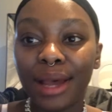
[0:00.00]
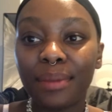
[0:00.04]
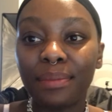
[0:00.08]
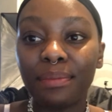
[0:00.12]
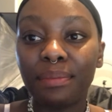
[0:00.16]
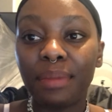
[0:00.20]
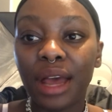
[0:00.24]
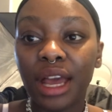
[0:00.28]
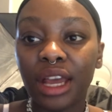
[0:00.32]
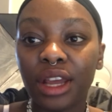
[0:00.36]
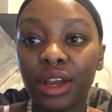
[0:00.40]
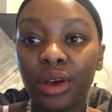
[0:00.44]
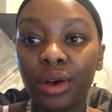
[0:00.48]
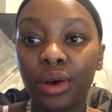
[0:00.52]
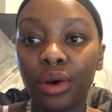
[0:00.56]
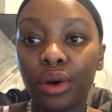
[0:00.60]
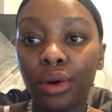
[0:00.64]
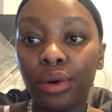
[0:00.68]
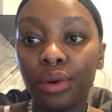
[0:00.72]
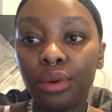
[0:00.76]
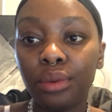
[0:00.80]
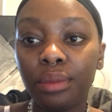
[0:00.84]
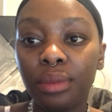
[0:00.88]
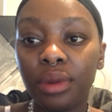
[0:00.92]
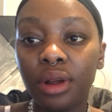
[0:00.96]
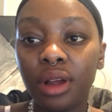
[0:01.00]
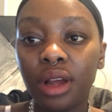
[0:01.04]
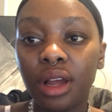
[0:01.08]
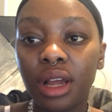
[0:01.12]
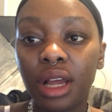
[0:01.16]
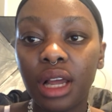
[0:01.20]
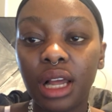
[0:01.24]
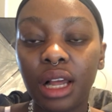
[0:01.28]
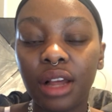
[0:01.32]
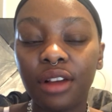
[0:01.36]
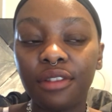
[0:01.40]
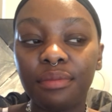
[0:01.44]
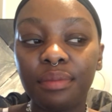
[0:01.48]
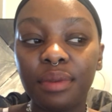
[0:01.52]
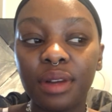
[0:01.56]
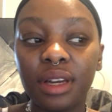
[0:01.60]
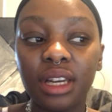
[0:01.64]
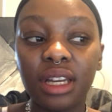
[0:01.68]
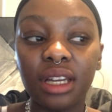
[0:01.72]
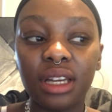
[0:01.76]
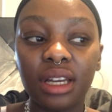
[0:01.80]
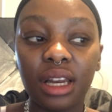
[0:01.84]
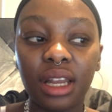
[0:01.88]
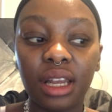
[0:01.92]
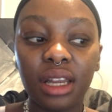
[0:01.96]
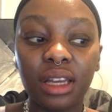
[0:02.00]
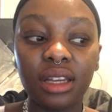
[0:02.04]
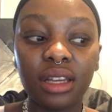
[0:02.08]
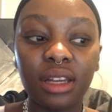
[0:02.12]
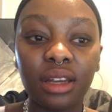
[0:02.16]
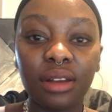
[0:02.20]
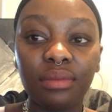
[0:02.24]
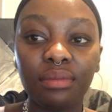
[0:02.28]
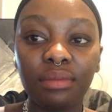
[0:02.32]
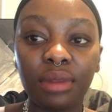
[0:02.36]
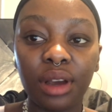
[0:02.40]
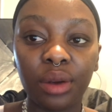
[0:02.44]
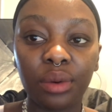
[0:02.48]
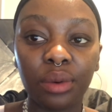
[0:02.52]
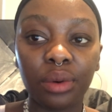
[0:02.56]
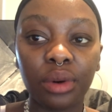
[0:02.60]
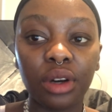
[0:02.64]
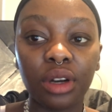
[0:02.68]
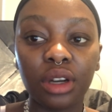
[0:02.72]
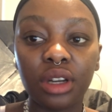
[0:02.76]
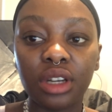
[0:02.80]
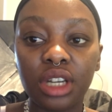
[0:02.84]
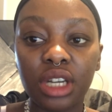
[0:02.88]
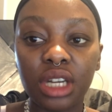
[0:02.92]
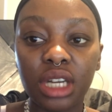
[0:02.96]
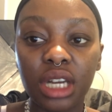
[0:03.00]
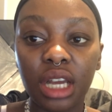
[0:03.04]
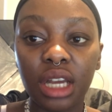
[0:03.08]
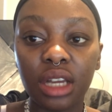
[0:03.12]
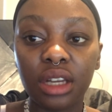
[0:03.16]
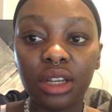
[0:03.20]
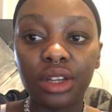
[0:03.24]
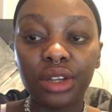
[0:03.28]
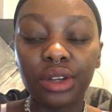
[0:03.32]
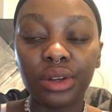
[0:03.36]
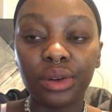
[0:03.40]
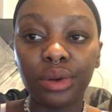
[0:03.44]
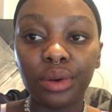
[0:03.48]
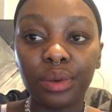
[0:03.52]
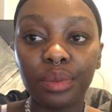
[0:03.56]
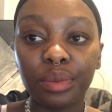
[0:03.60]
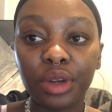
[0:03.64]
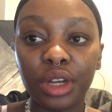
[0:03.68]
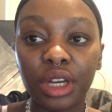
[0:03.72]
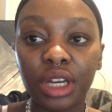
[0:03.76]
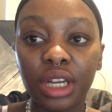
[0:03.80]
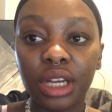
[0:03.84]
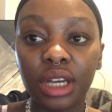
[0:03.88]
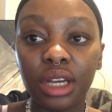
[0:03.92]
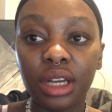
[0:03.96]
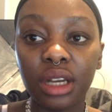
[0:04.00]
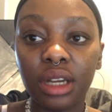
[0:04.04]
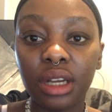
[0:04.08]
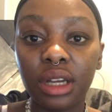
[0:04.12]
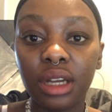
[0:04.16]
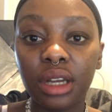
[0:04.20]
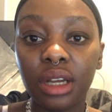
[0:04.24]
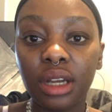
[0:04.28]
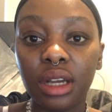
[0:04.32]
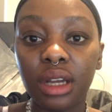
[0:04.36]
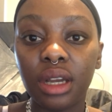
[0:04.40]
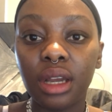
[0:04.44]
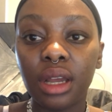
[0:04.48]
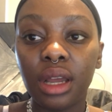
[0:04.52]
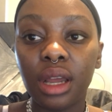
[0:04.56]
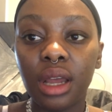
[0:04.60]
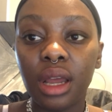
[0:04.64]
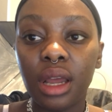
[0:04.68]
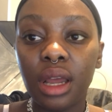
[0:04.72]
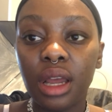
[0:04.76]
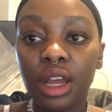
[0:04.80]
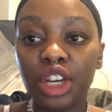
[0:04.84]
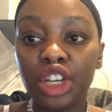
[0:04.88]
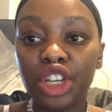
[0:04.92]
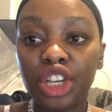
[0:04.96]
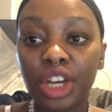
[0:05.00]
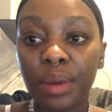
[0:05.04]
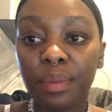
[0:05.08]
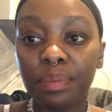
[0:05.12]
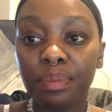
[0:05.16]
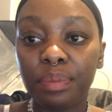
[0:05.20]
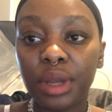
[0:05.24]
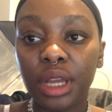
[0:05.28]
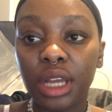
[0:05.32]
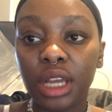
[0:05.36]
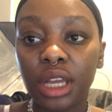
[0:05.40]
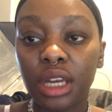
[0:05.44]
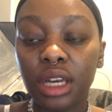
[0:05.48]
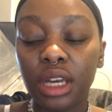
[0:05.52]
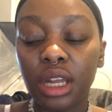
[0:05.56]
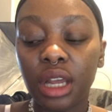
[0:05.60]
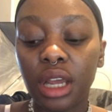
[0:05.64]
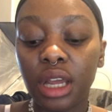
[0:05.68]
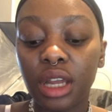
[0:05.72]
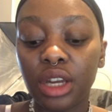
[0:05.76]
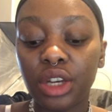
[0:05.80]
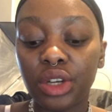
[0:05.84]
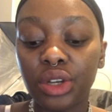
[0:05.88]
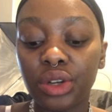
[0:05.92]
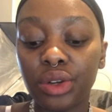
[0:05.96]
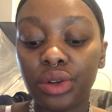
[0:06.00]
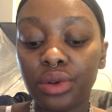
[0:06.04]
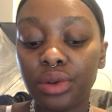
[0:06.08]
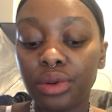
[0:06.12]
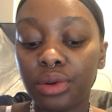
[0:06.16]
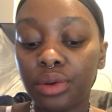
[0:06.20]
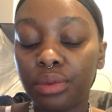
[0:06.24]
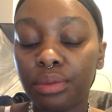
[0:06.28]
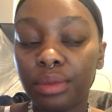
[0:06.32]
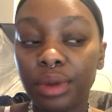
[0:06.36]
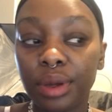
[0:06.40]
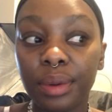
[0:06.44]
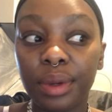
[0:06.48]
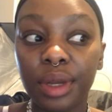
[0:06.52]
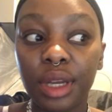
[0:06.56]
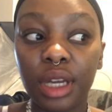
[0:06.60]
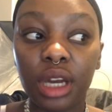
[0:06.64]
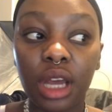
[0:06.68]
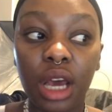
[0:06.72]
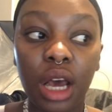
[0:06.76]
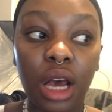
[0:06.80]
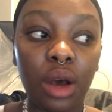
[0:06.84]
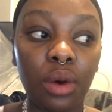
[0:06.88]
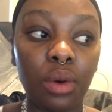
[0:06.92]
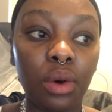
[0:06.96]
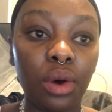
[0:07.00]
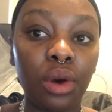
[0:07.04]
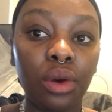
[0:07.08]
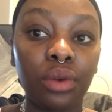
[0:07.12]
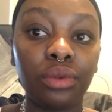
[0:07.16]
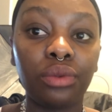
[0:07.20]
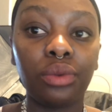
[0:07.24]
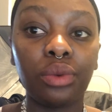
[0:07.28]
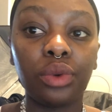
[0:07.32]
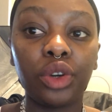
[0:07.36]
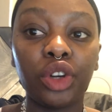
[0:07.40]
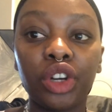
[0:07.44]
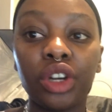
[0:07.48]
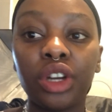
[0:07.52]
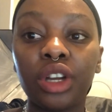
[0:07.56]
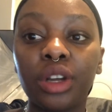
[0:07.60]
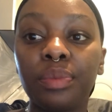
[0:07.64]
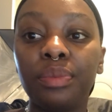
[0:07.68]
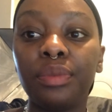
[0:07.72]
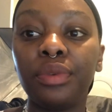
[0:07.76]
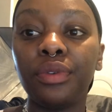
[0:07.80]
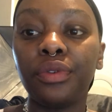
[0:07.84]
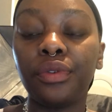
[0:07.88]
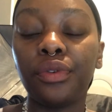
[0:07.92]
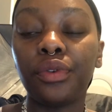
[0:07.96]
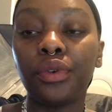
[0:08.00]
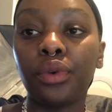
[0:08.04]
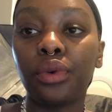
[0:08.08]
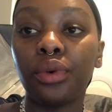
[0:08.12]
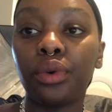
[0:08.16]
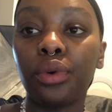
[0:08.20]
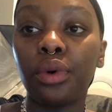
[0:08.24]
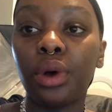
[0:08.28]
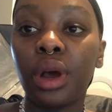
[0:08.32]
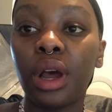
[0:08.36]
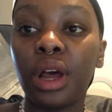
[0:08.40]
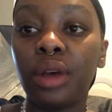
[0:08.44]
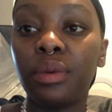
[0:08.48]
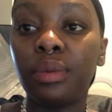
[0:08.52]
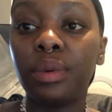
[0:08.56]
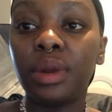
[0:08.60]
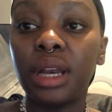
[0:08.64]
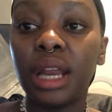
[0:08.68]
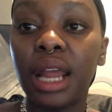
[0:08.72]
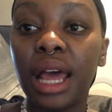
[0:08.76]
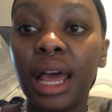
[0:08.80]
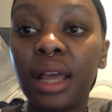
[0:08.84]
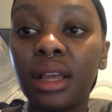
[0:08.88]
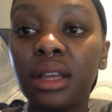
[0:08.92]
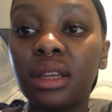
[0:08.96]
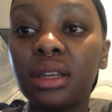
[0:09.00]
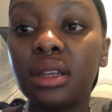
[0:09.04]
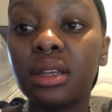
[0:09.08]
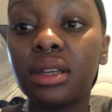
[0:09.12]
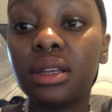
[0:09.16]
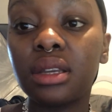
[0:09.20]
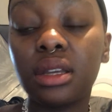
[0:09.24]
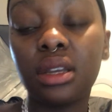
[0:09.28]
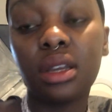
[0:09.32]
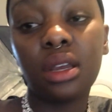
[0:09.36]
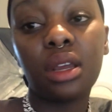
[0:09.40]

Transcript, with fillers: Back home. I've been neglecting my work today, so I'm gonna jump in and do maybe an hour of work before I relax.